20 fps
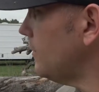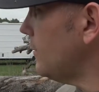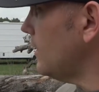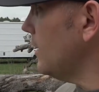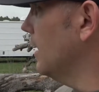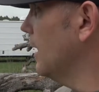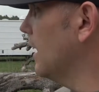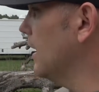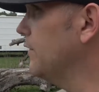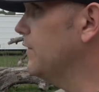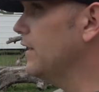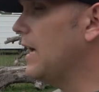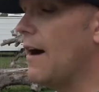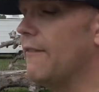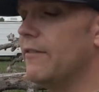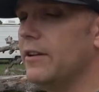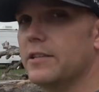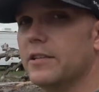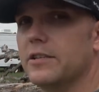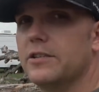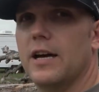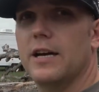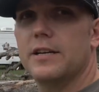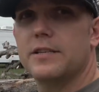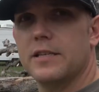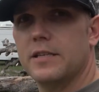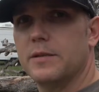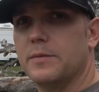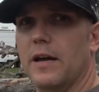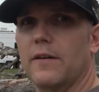if you have any
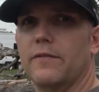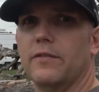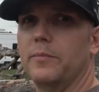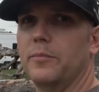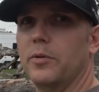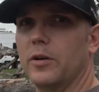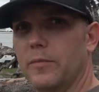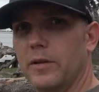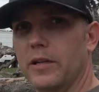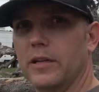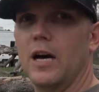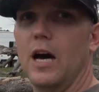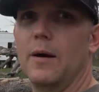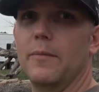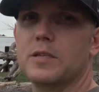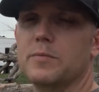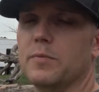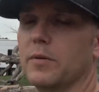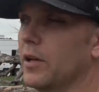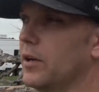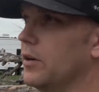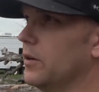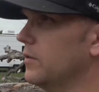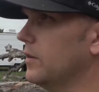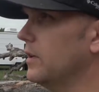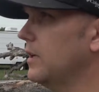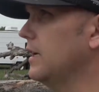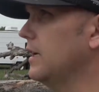suggestions, definitely put them in the comments below.